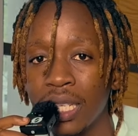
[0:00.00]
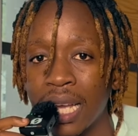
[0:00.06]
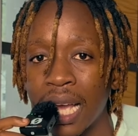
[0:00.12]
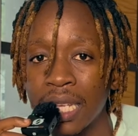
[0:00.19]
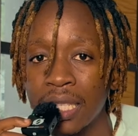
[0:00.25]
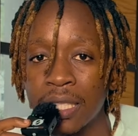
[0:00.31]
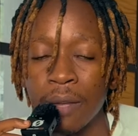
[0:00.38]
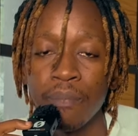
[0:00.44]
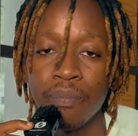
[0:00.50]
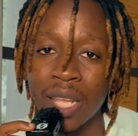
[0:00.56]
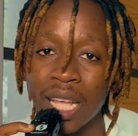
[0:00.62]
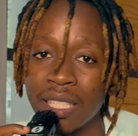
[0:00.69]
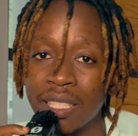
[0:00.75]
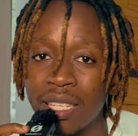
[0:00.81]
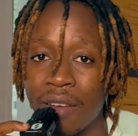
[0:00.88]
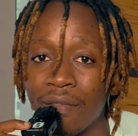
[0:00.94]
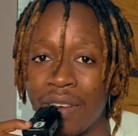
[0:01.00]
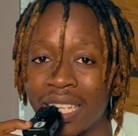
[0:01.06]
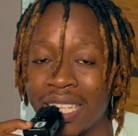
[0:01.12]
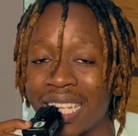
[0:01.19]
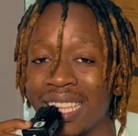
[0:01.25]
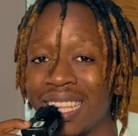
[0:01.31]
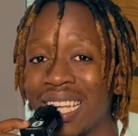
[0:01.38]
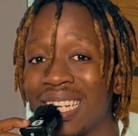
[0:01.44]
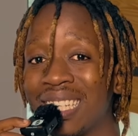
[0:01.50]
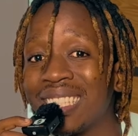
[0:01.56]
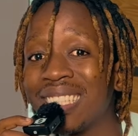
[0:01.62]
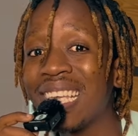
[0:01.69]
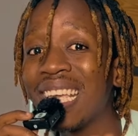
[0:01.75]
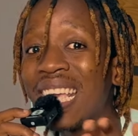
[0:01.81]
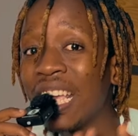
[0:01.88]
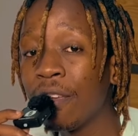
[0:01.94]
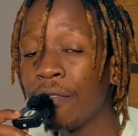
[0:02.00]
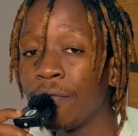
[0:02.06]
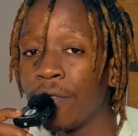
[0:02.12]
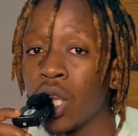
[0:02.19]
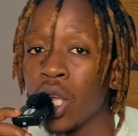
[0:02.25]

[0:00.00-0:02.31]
guys, and stuff like that. That is if